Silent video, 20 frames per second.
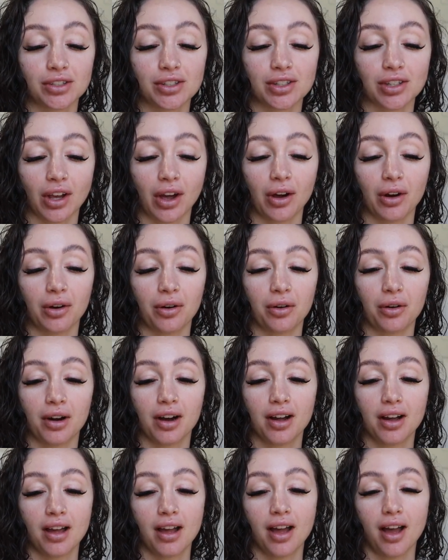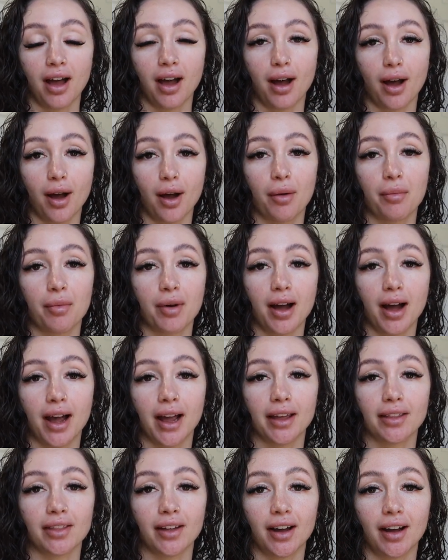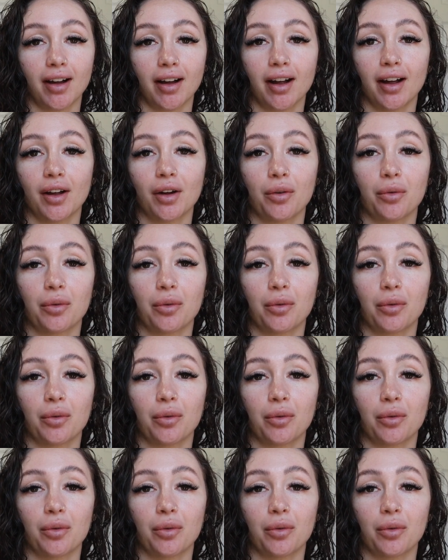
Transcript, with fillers: So um, I thought